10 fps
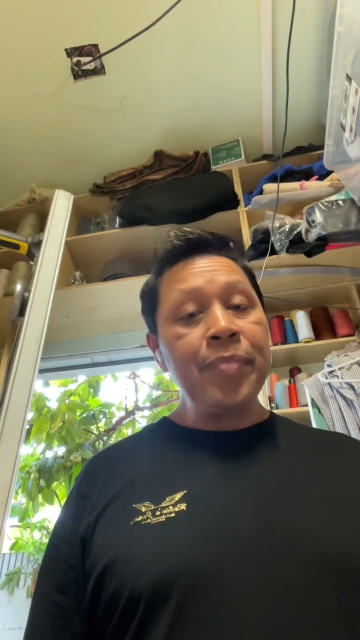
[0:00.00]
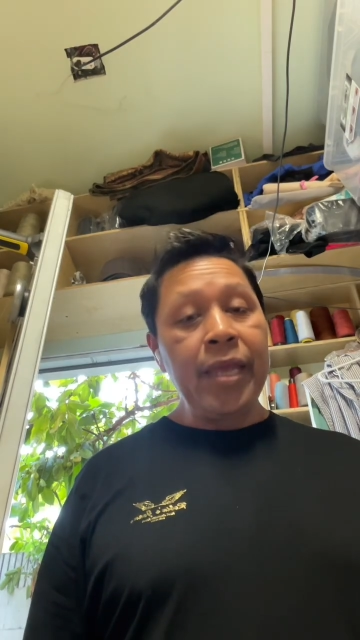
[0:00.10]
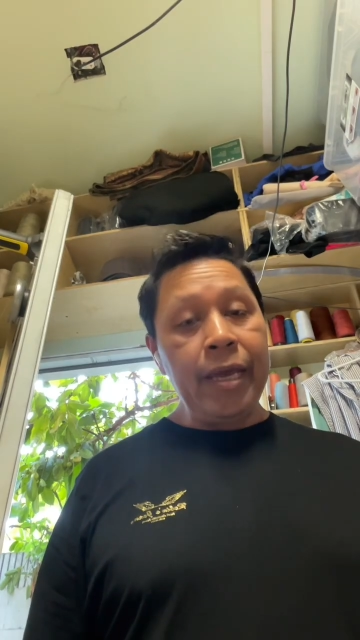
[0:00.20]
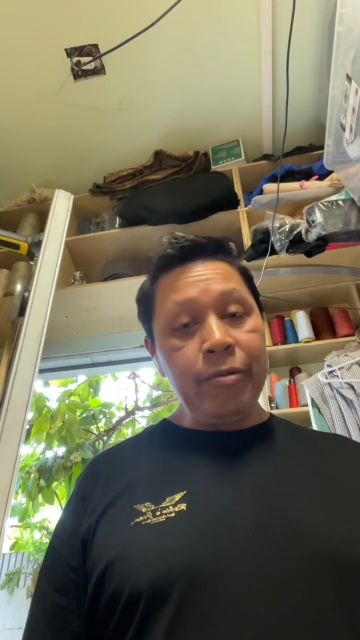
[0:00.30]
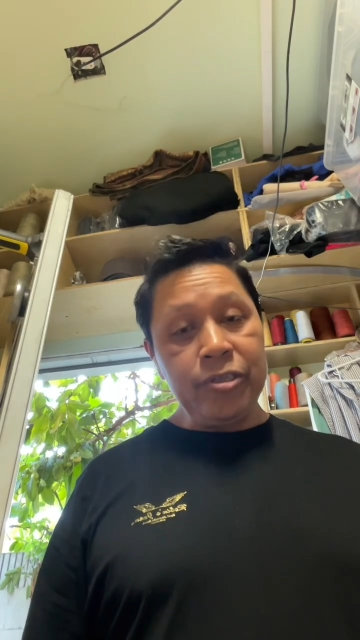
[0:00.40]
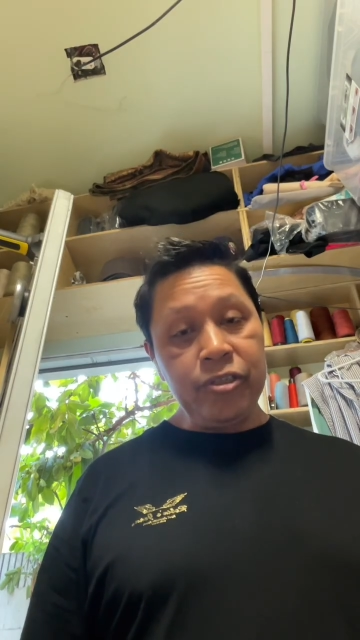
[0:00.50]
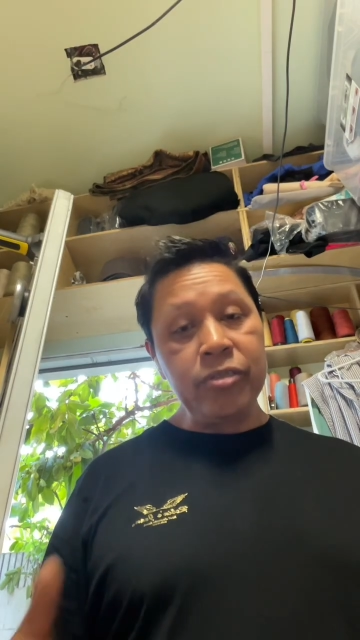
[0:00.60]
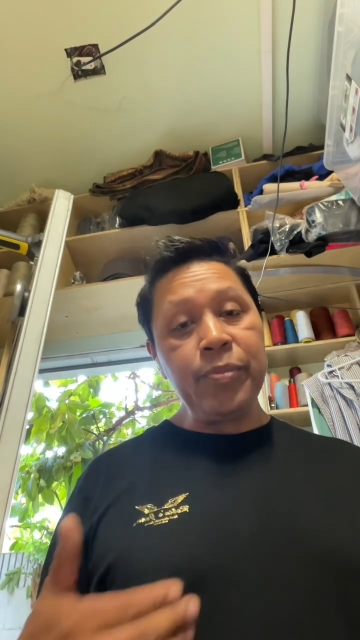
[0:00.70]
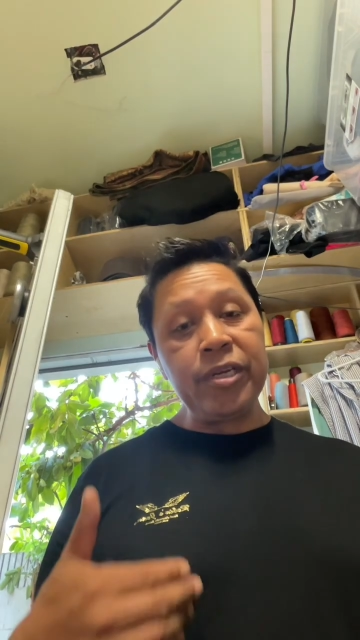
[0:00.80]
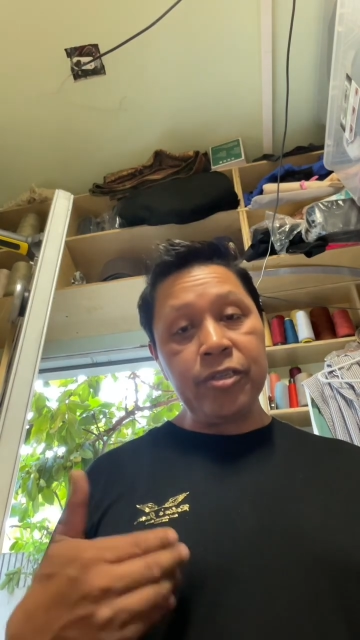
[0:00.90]
It was
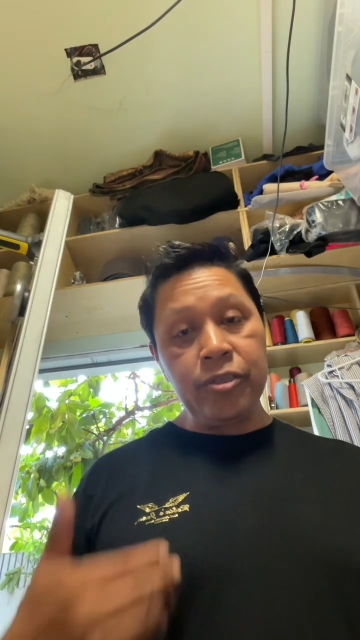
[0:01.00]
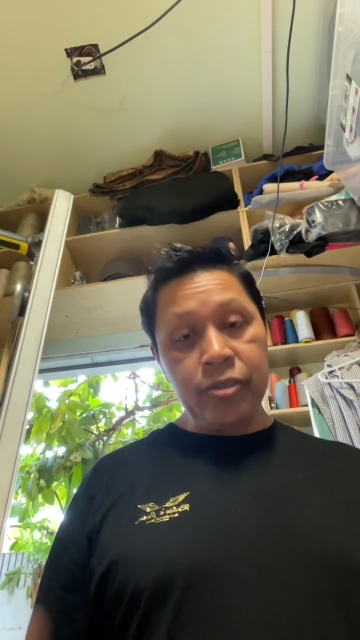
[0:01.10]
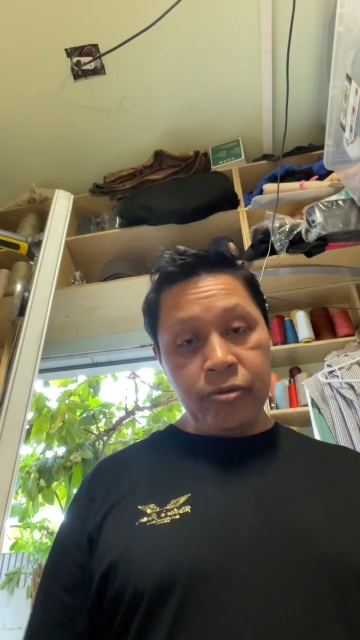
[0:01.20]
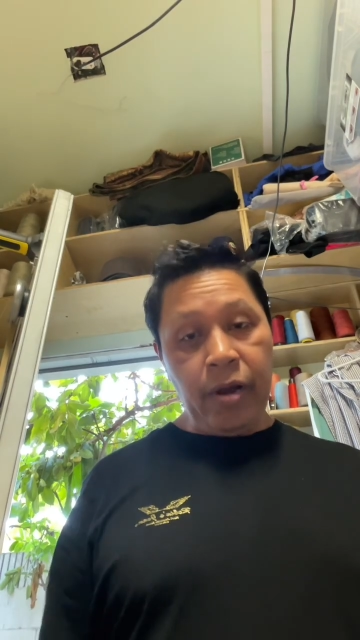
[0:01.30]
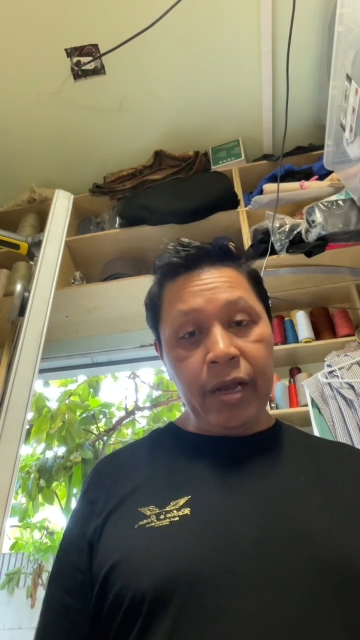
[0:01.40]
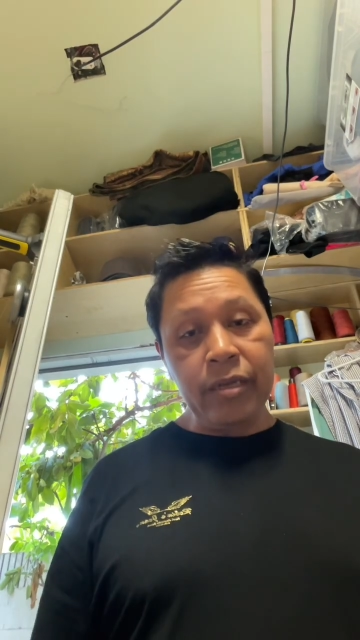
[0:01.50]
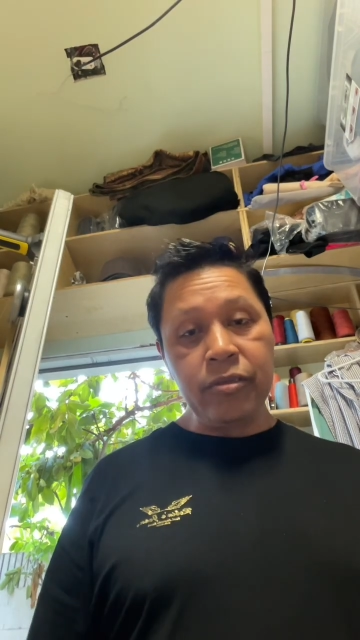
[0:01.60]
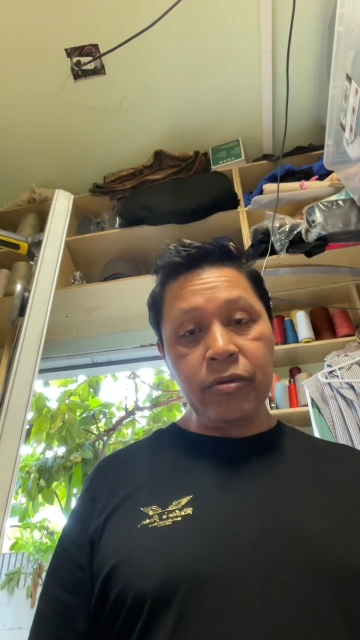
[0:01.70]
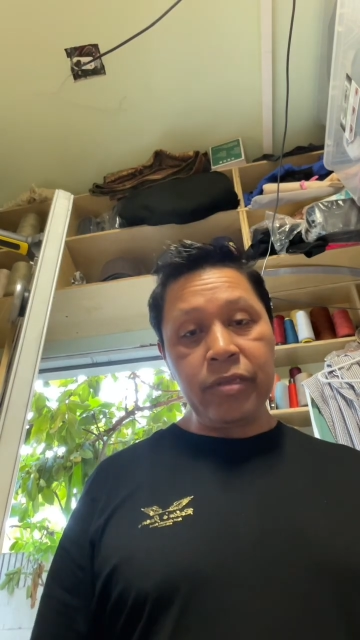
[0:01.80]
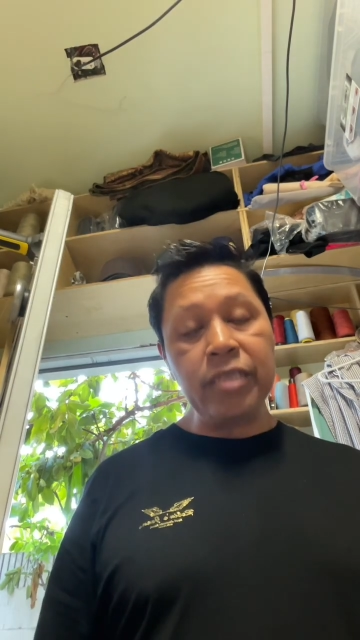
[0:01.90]
just because it shrunk,
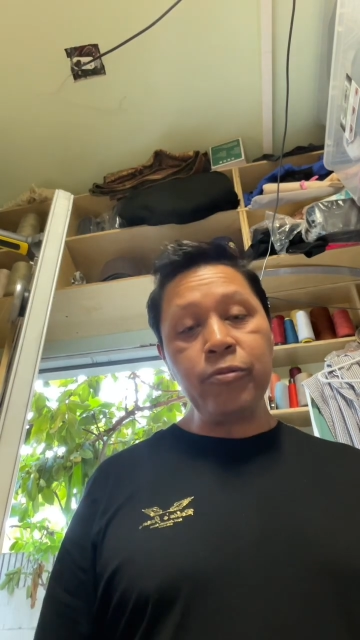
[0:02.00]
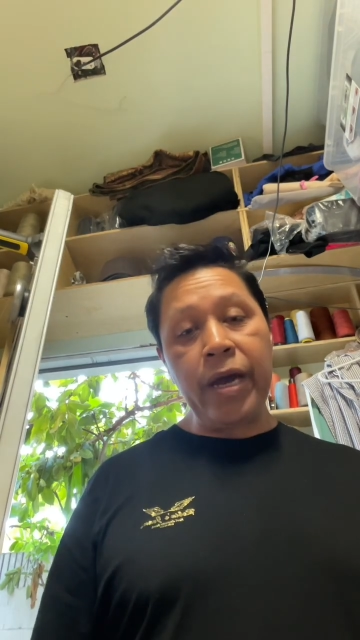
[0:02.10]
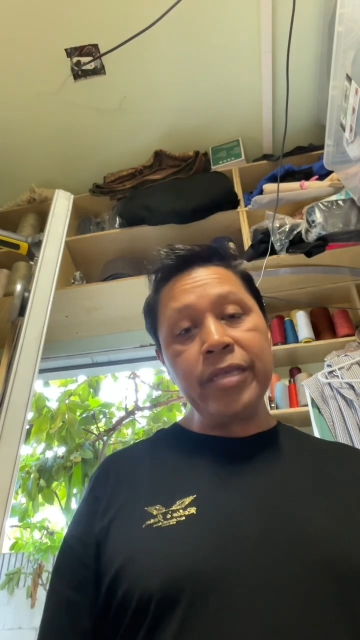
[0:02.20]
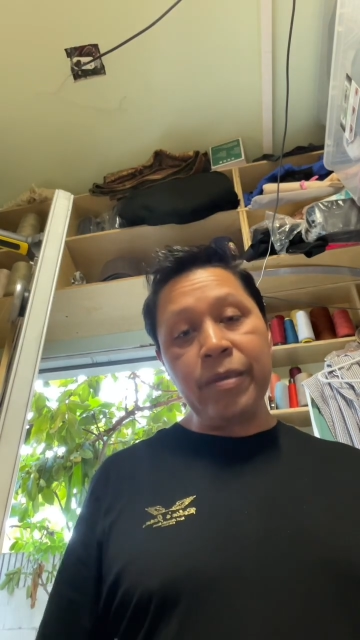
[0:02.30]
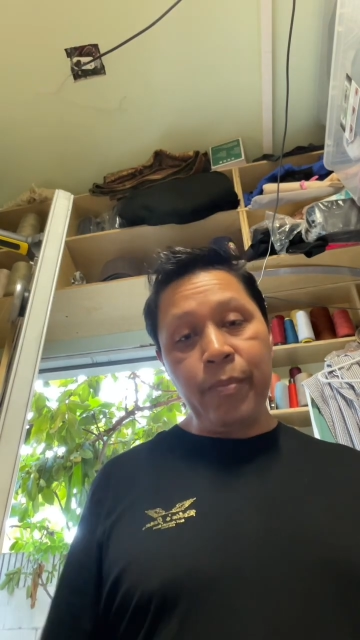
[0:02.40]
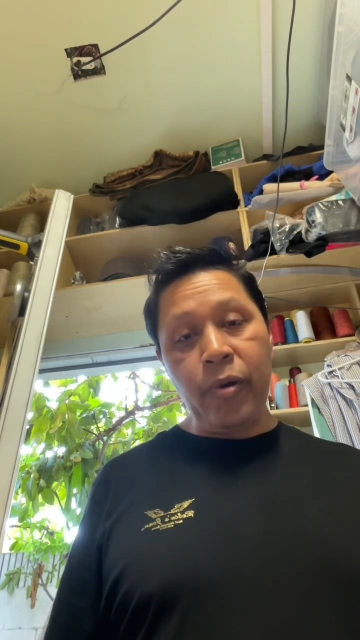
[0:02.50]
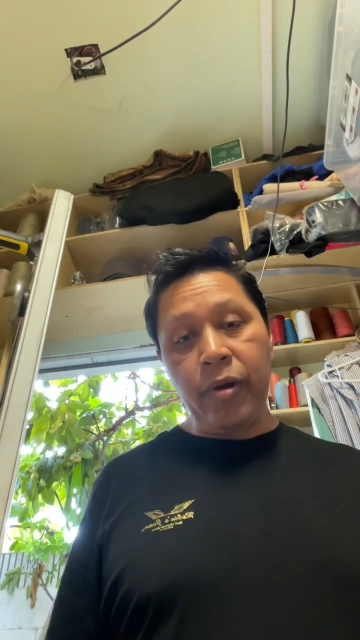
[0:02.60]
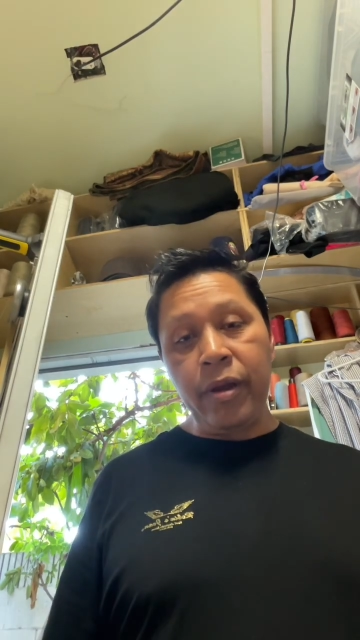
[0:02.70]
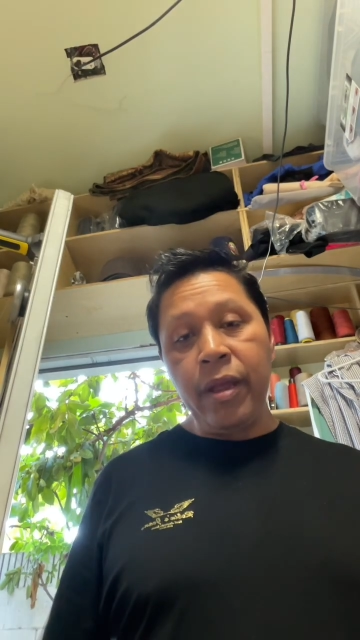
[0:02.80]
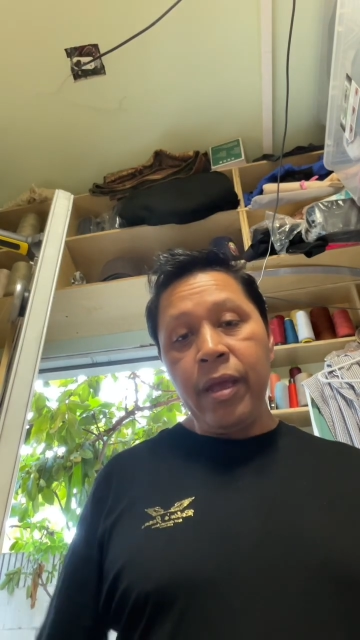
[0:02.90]
so that's why it's important.